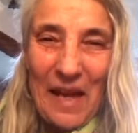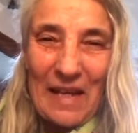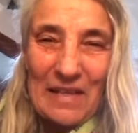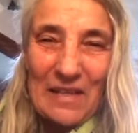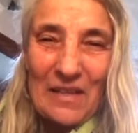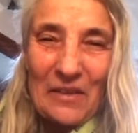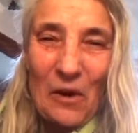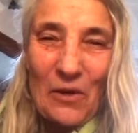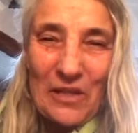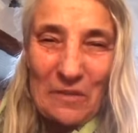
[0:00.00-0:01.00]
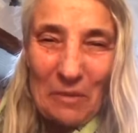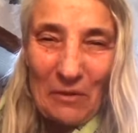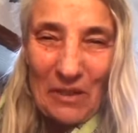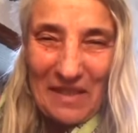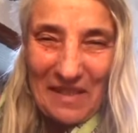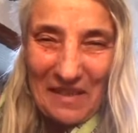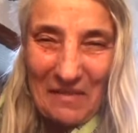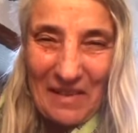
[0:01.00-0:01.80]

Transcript: as the Holy Spirit